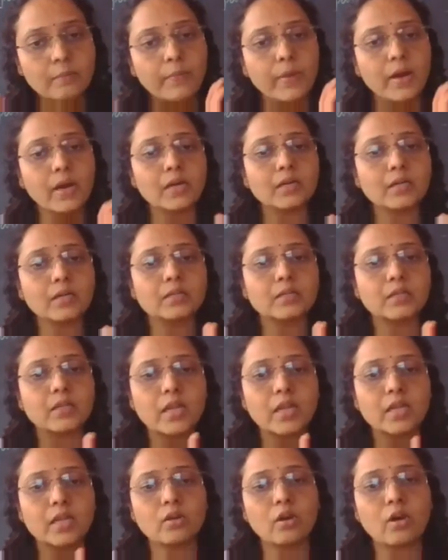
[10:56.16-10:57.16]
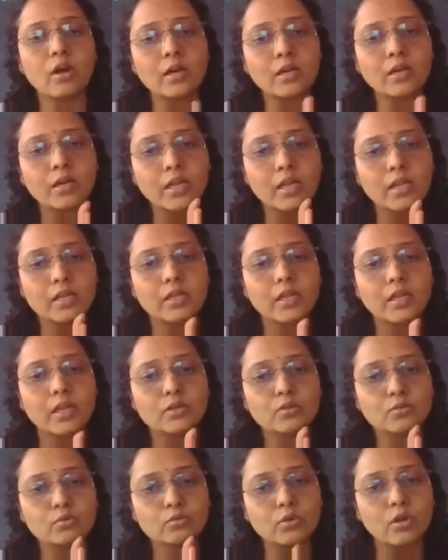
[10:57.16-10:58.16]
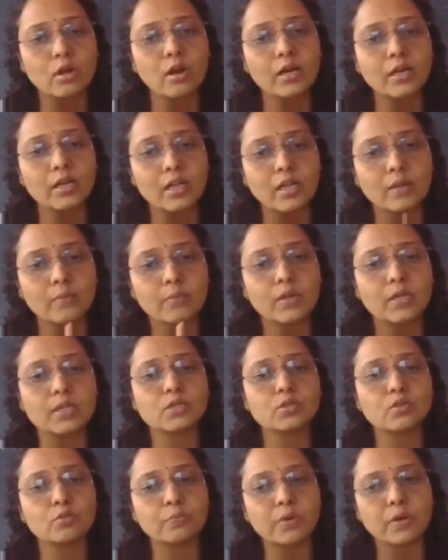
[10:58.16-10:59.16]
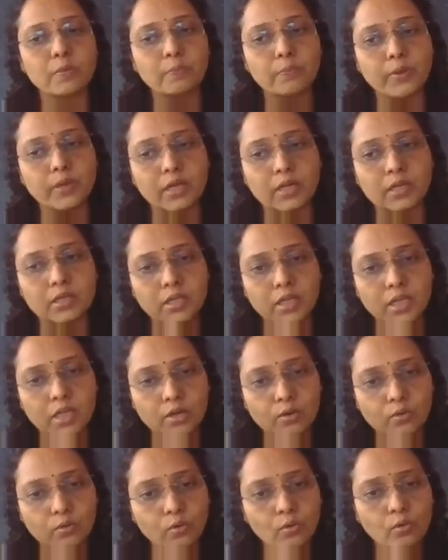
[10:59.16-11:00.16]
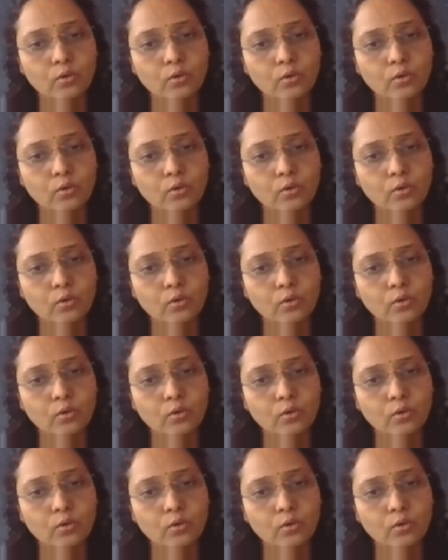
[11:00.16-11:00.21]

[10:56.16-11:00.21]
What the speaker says: but they do not able to prepare their